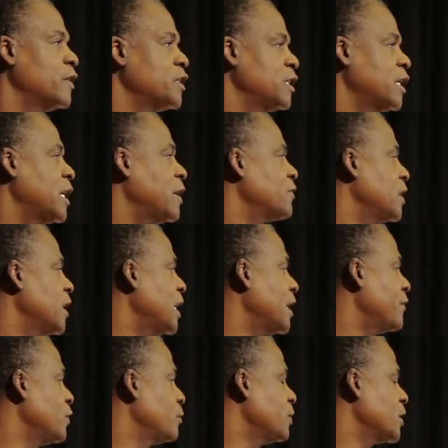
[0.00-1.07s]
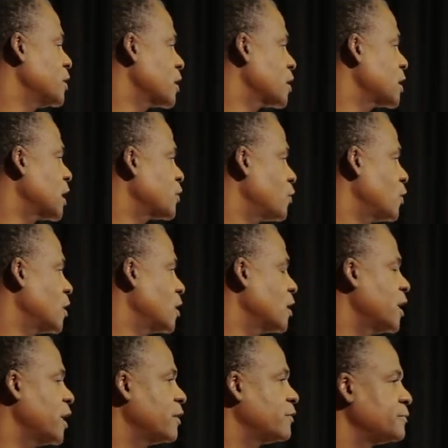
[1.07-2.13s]
that you have to have to be successful in
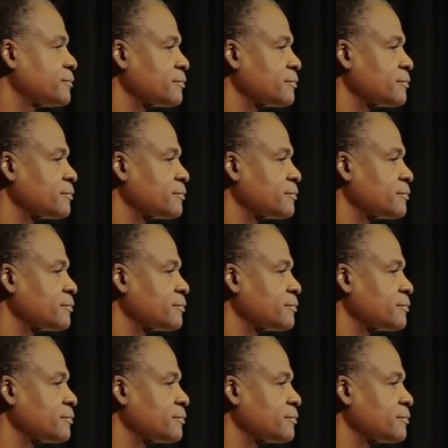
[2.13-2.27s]
life.